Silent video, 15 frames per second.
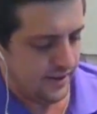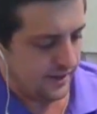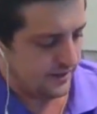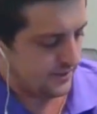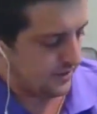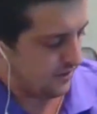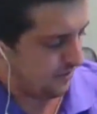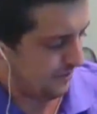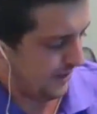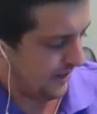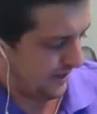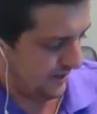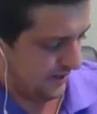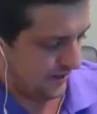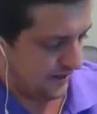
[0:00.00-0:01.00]
Yeah, so
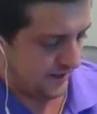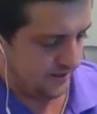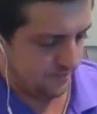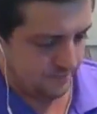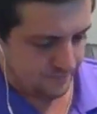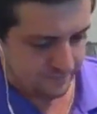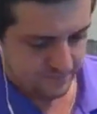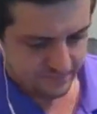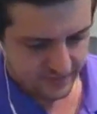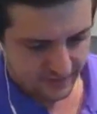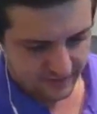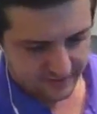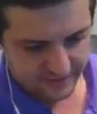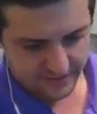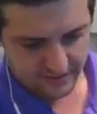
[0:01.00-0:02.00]
man,
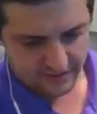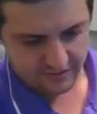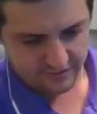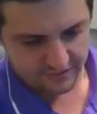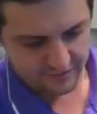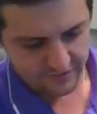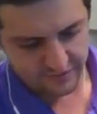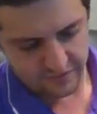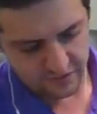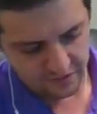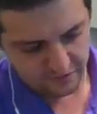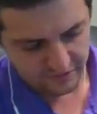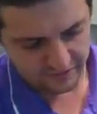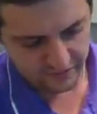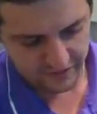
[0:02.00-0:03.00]
I think if
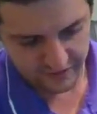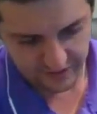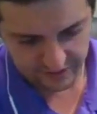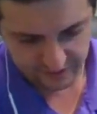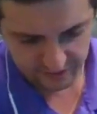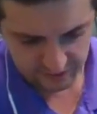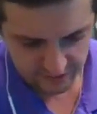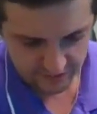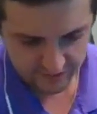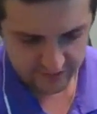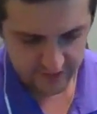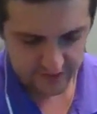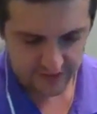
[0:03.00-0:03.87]
you're a big fan like Andreas,